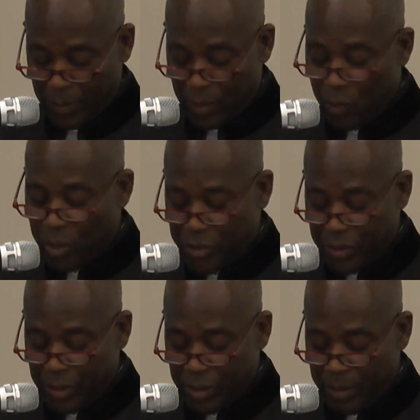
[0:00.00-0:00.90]

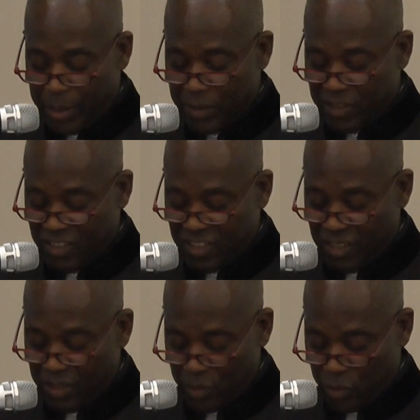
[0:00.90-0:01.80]
Questions about
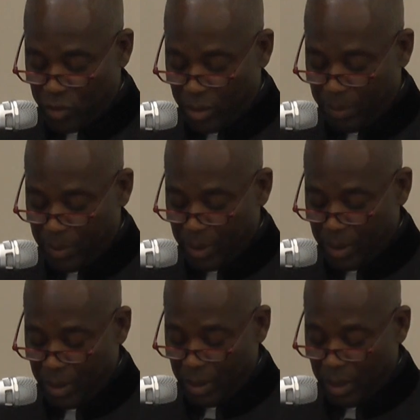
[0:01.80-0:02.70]
successorship,
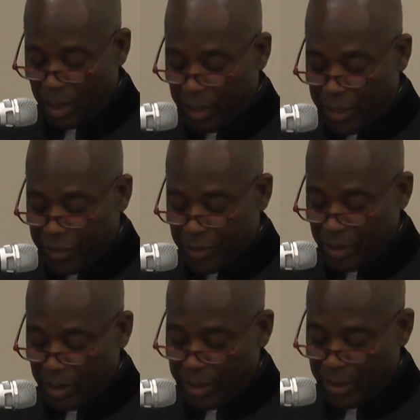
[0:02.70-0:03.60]
alleged
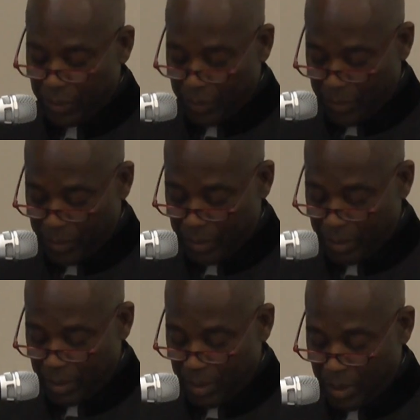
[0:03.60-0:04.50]
leaders,
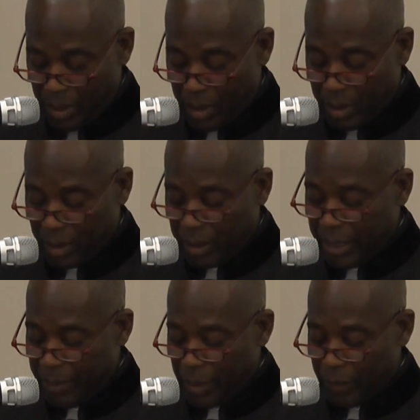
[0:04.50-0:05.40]
the
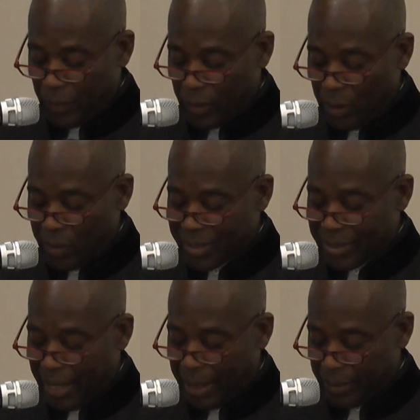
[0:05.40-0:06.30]
claiming of occult
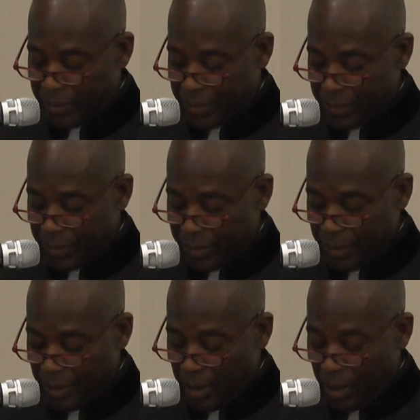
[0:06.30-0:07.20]
status,
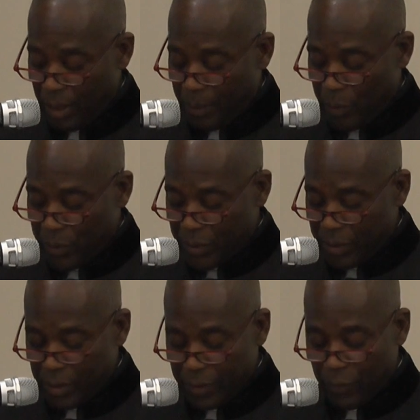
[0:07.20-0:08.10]

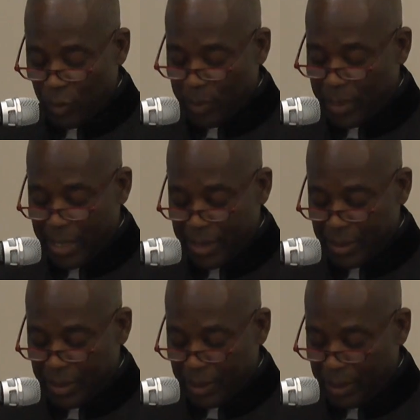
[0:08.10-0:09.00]
persons
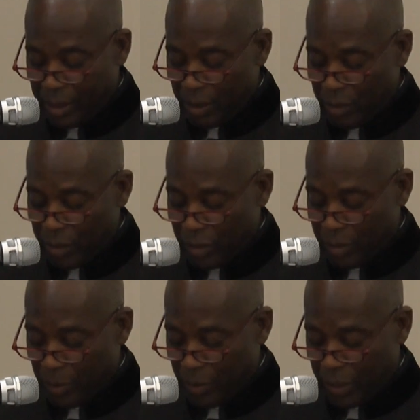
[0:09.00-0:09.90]
verbalizing that they are in
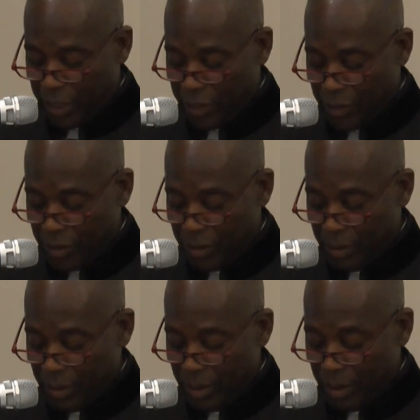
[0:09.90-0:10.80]
communication,
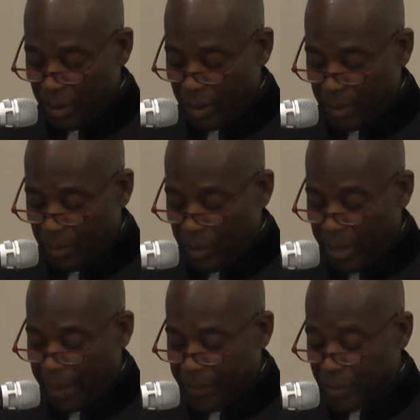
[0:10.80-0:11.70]

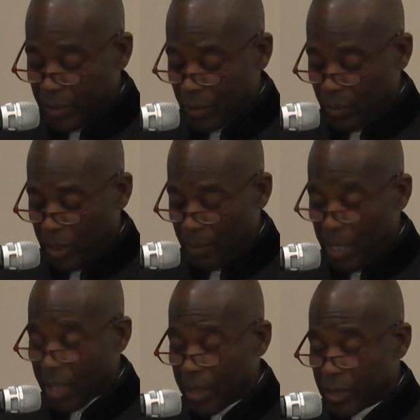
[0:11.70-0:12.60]
perhaps to sway
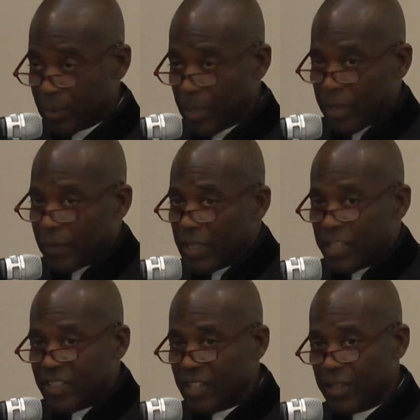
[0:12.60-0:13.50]
minds. Many of
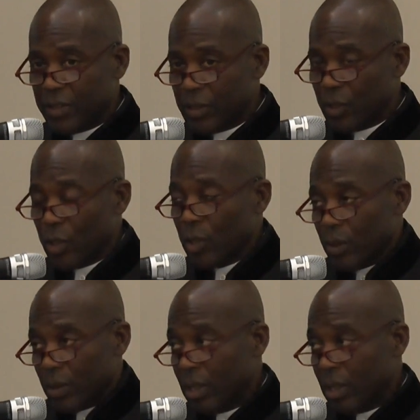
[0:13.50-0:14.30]
these things occurred